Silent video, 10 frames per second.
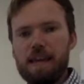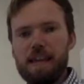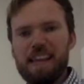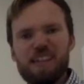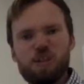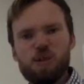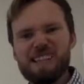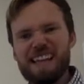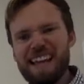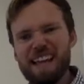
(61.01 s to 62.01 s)

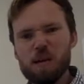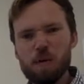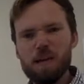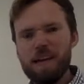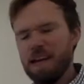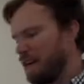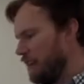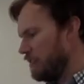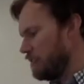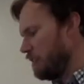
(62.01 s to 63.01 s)
electrons equally.
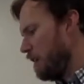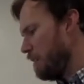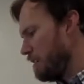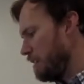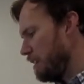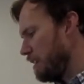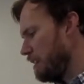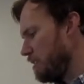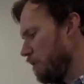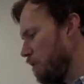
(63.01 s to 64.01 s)
So that means that
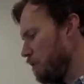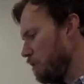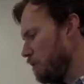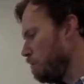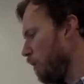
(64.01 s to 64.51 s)
there's no